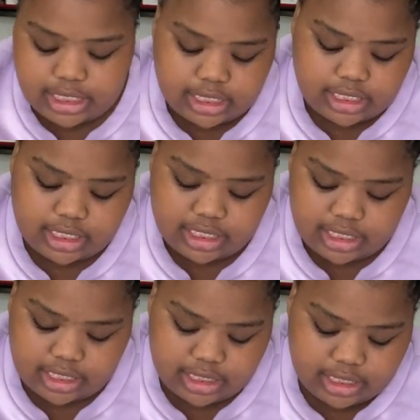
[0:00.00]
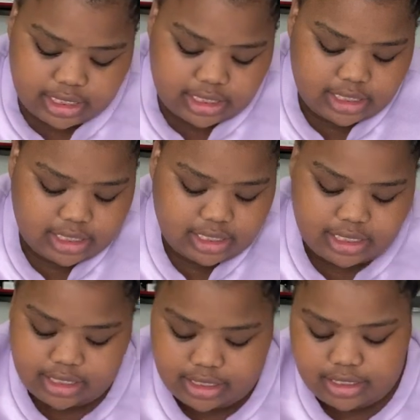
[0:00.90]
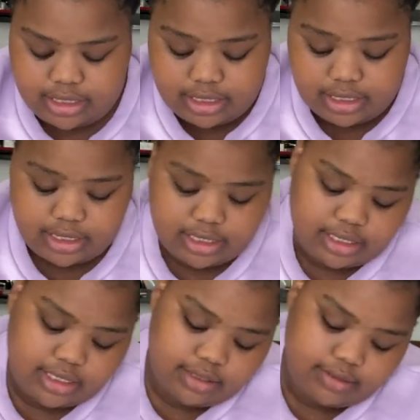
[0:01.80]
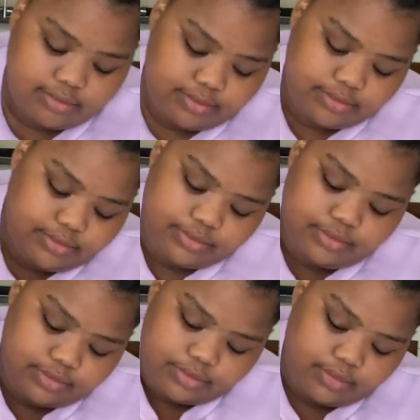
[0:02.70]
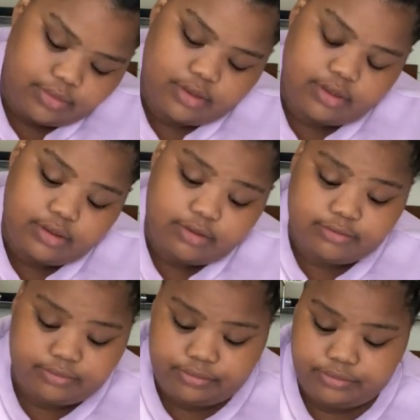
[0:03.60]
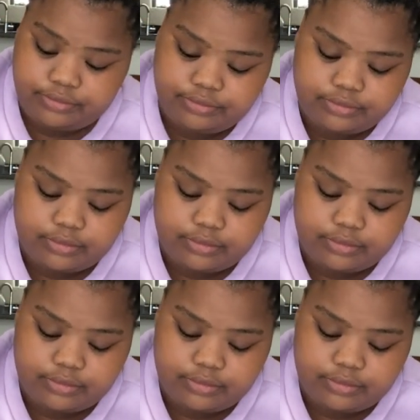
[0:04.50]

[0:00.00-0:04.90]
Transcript: Nothing is said.